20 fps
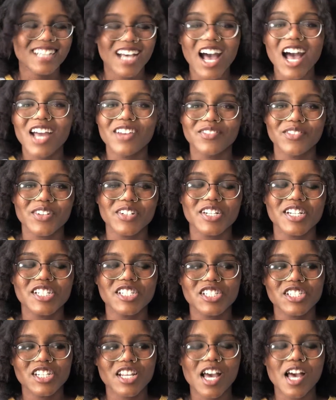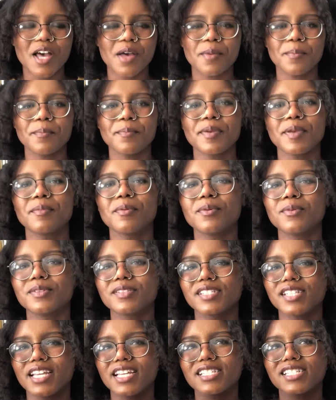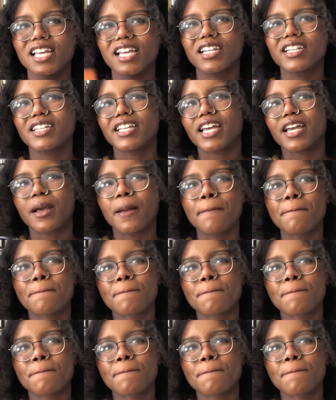unfurnished. People will say it's kind of like